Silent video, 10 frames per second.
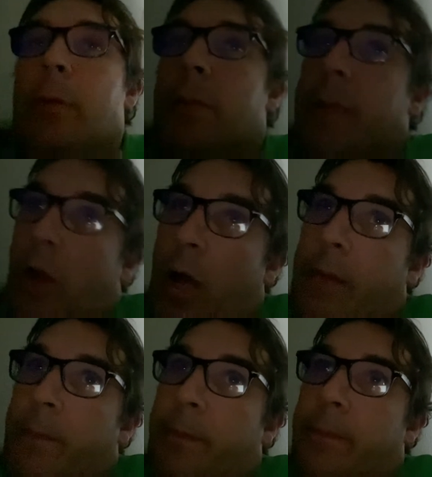be
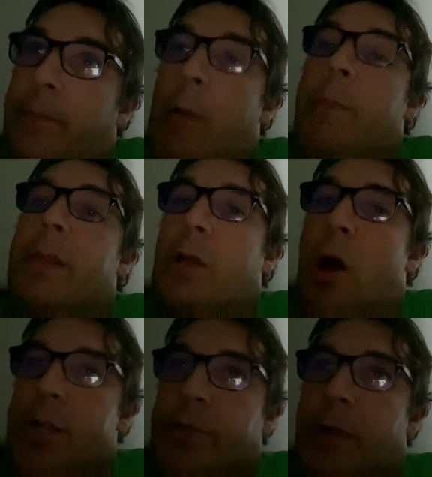on. That would be the
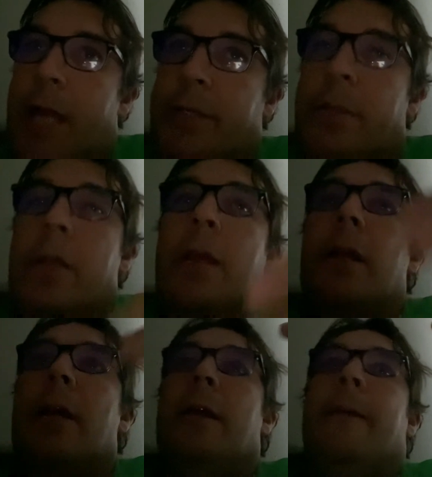contract.
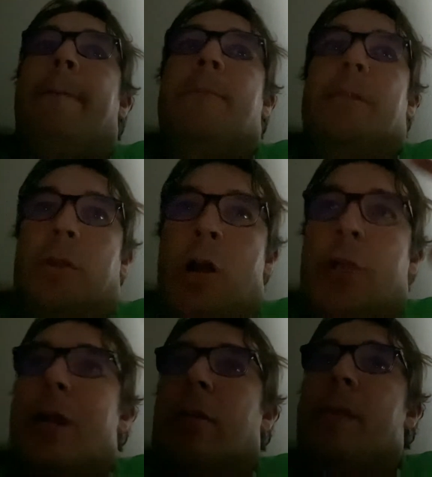The
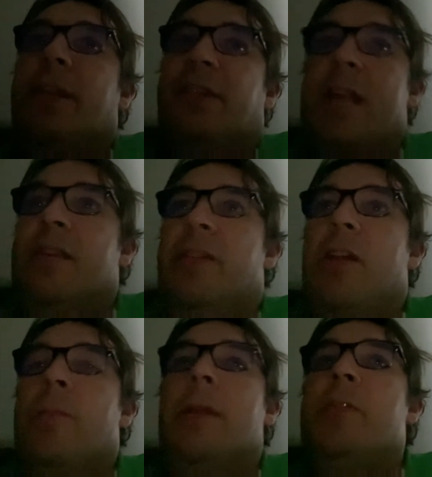contract would be sent to
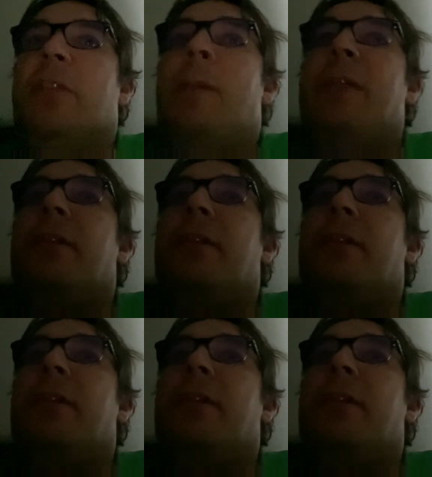them. It just basically